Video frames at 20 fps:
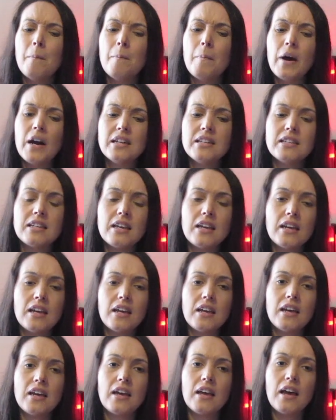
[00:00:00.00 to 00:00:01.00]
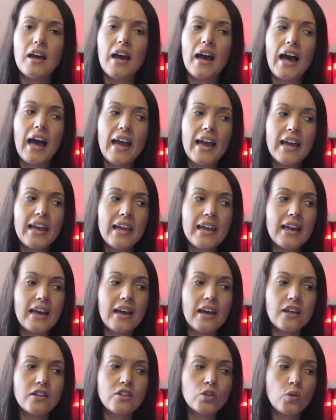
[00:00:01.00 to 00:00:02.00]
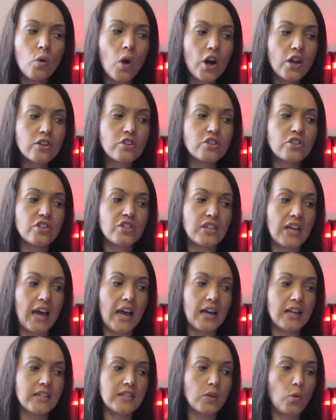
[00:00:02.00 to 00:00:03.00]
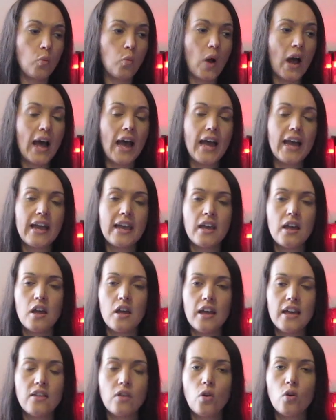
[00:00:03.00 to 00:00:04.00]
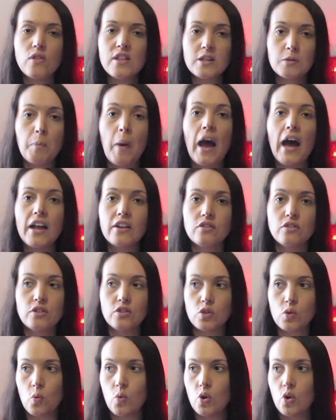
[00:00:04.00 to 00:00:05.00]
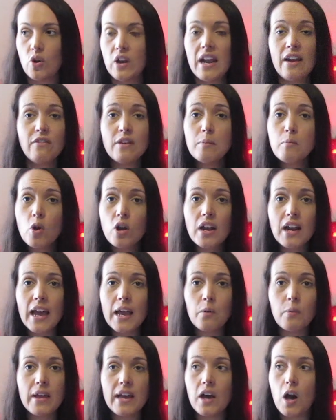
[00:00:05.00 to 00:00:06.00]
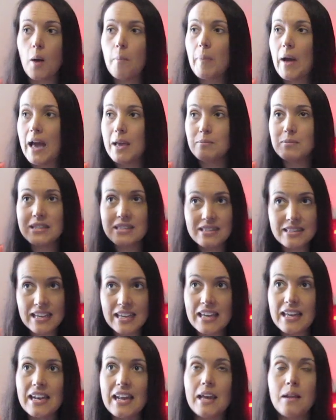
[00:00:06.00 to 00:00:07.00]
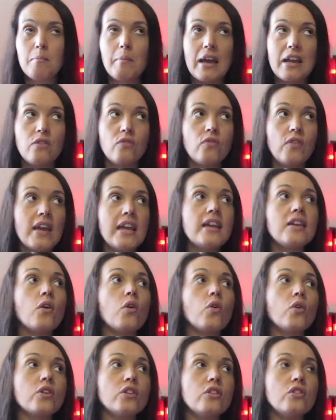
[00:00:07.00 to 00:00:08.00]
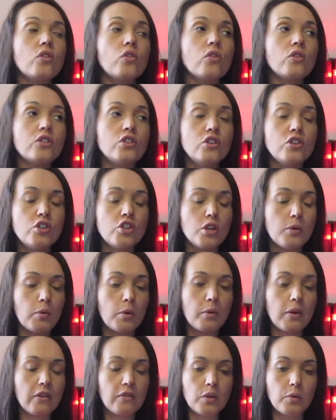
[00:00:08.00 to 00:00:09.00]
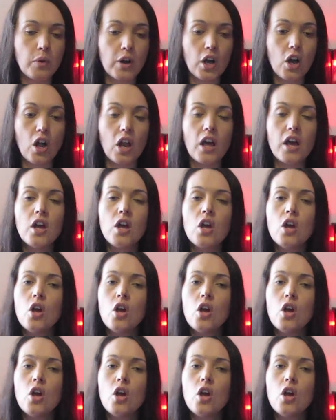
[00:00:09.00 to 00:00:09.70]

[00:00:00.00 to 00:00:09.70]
But I don't understand why all this pandering's going on. Every morning I wake up, I'm seeing in my feed on, on YouTube or whatever you want to call it,